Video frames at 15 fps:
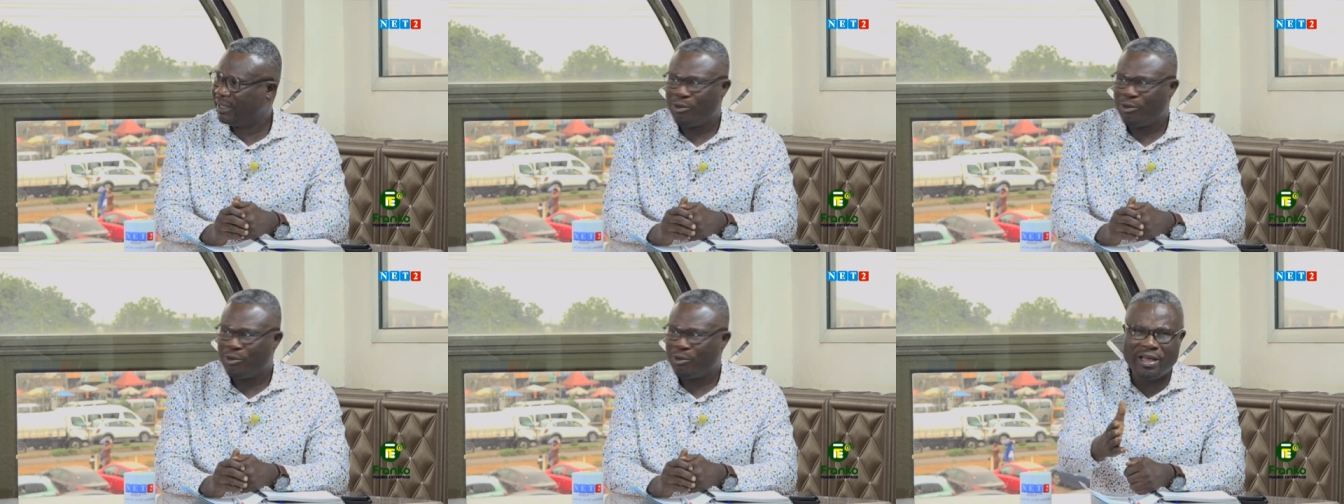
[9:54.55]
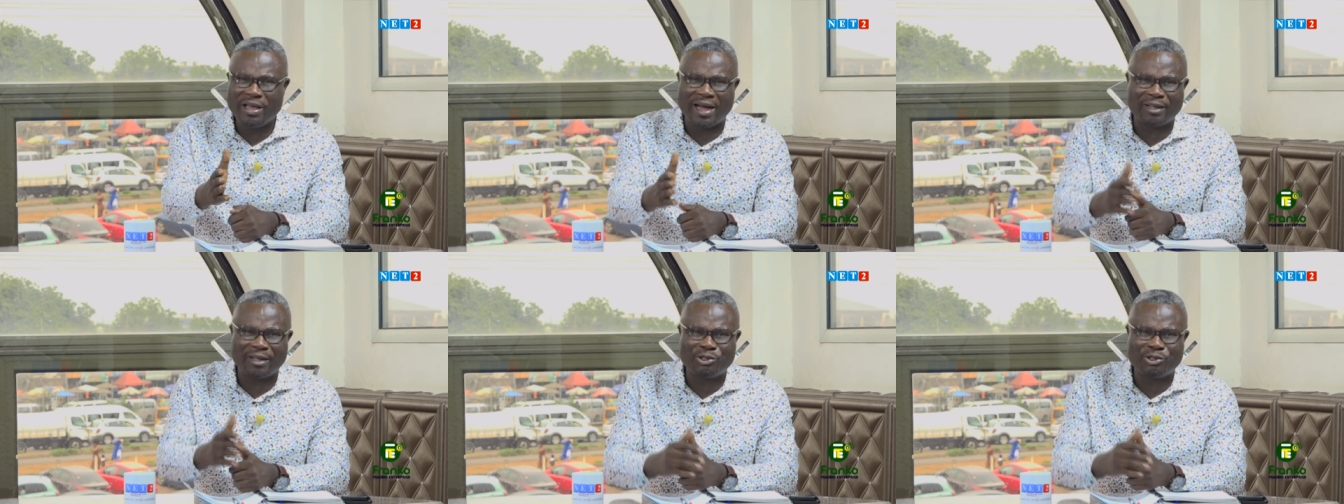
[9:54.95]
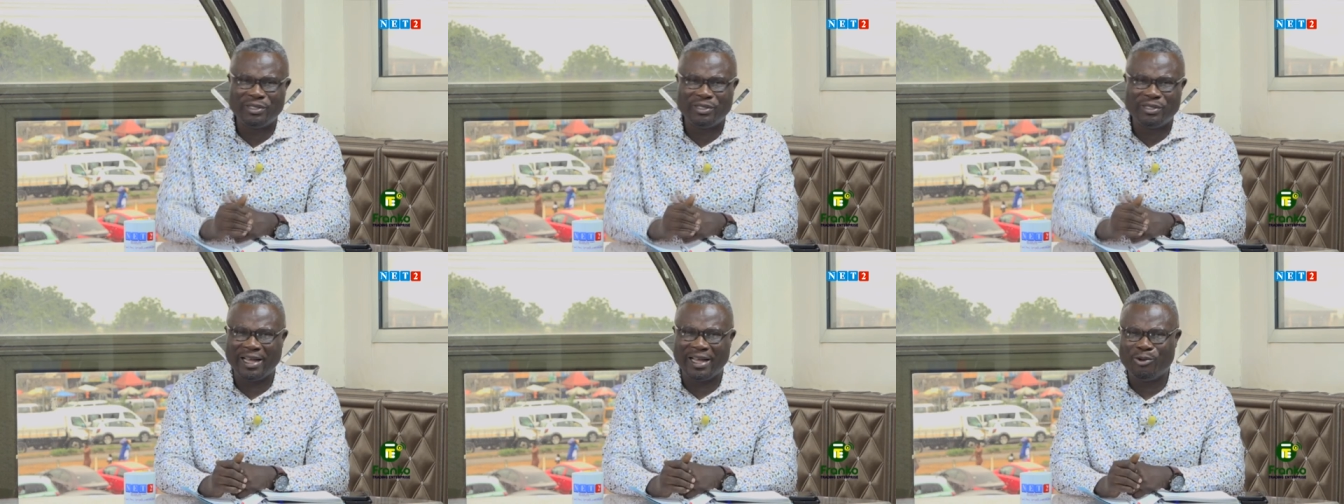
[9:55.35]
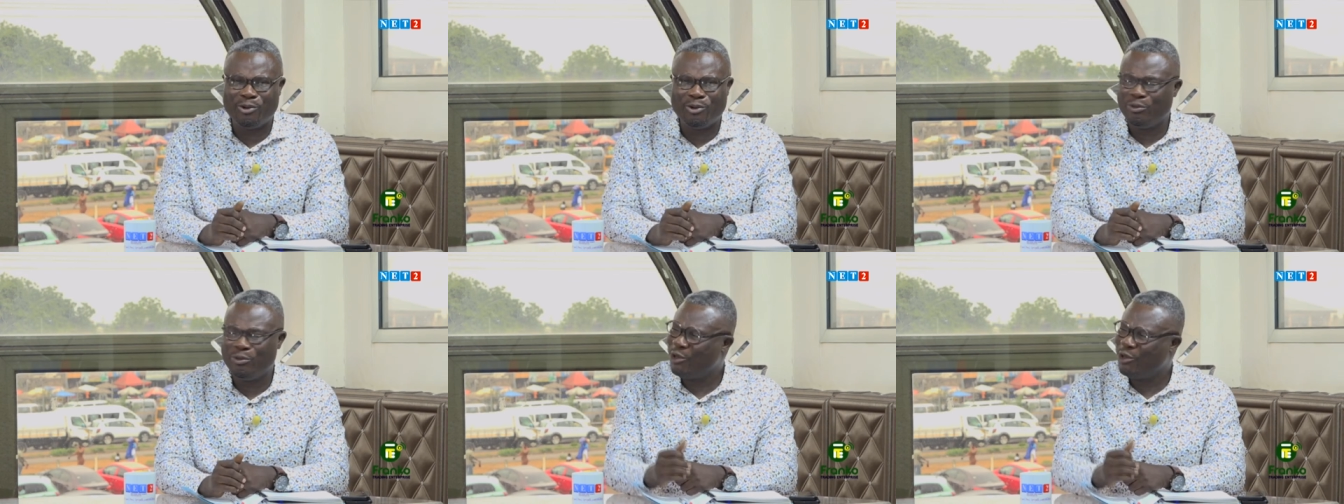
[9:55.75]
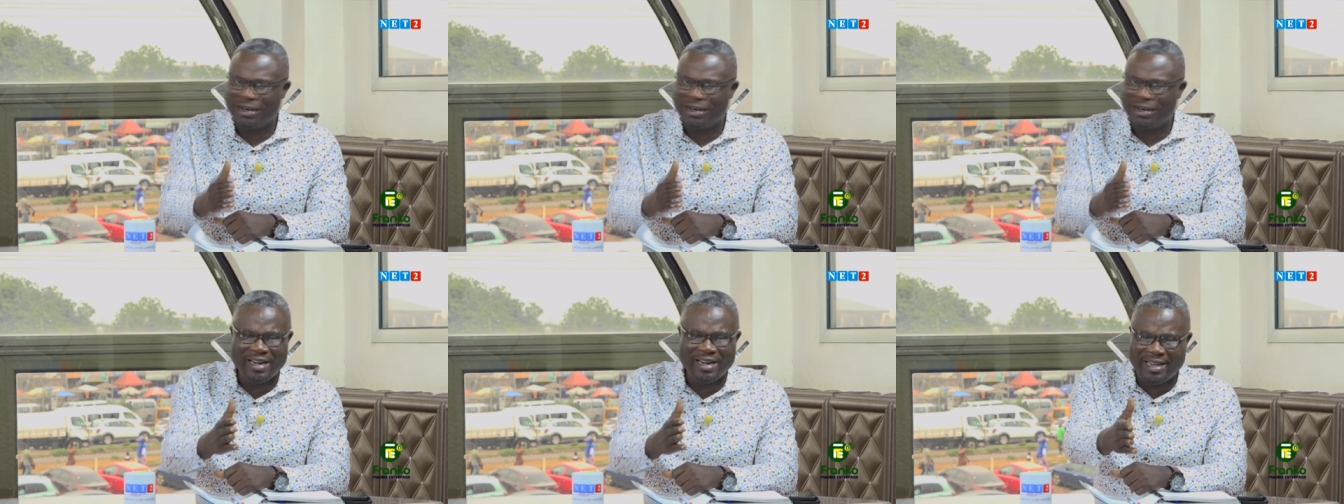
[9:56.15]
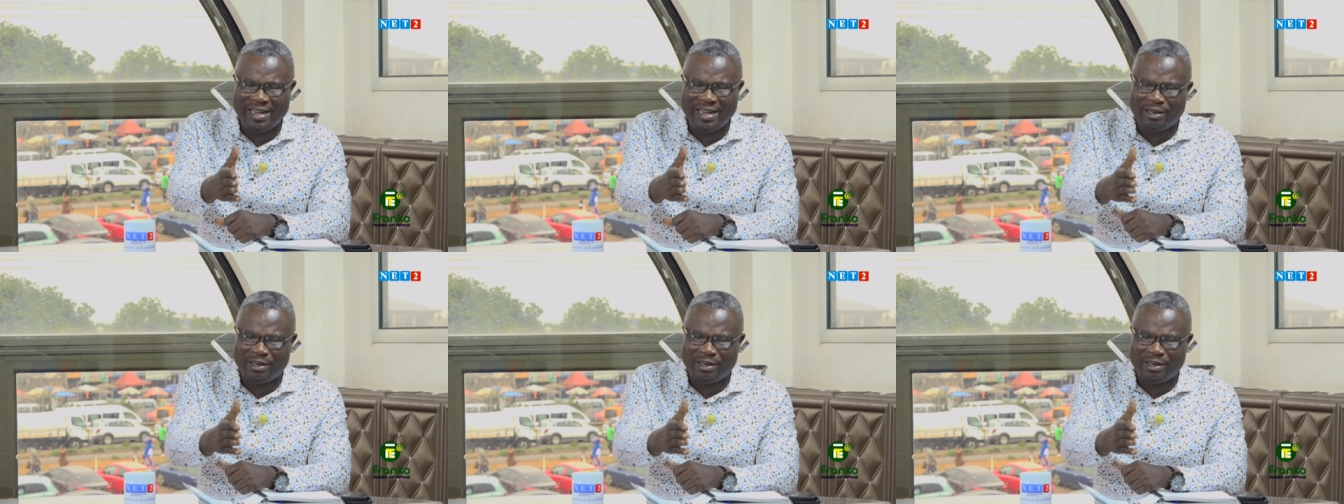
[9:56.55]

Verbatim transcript: Where we are today, we don't need